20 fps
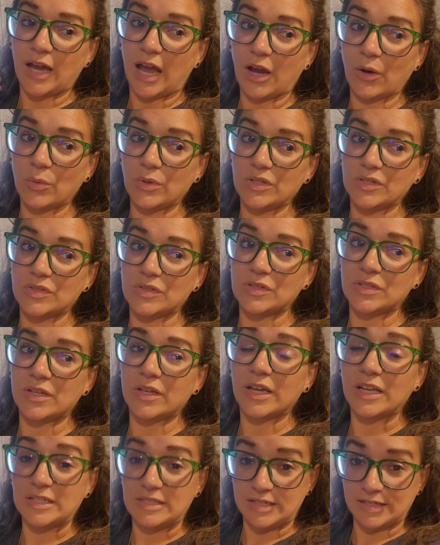I was
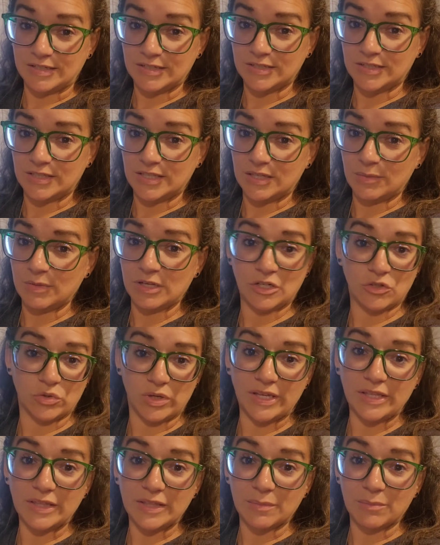addicted to them and I
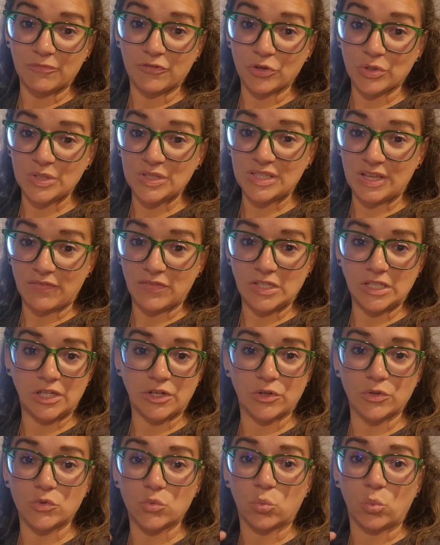drank them for 7
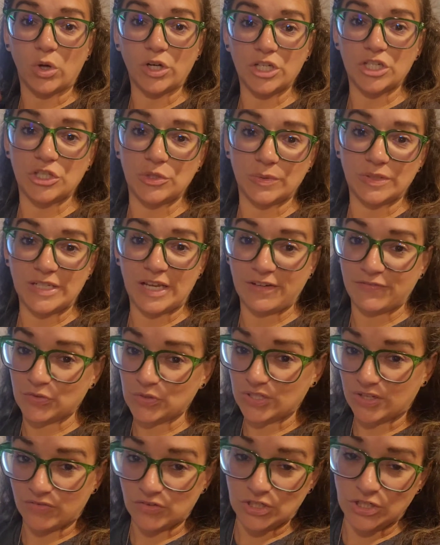years, 1 to 2 a day
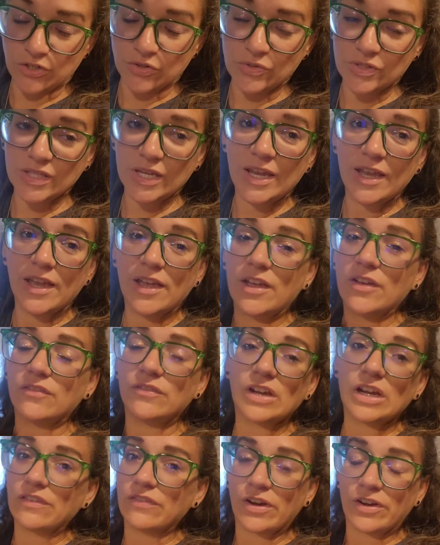for 7 years.
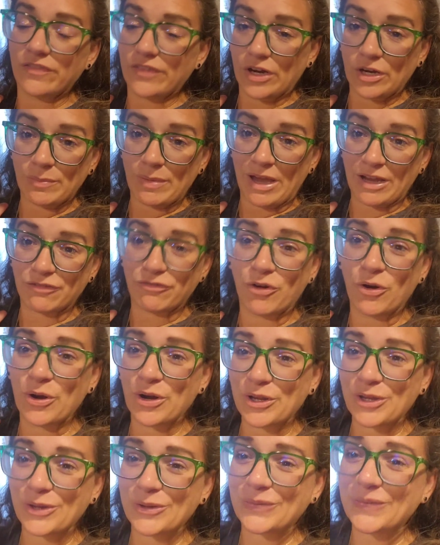Very, very, very bad
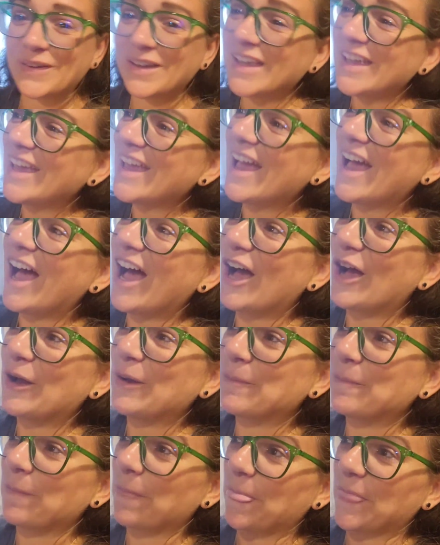for you.
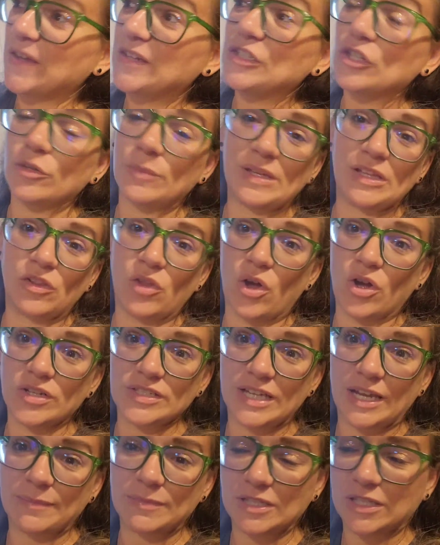Took me a
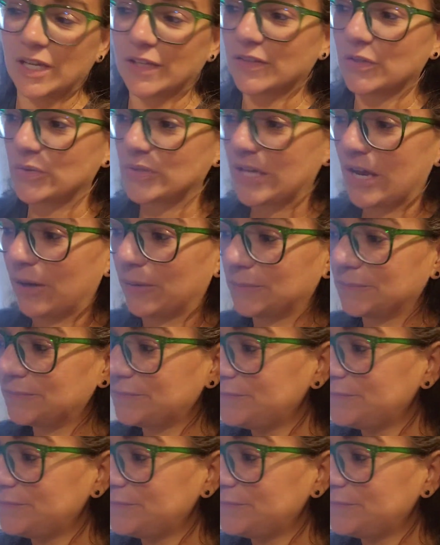long time to cut those out.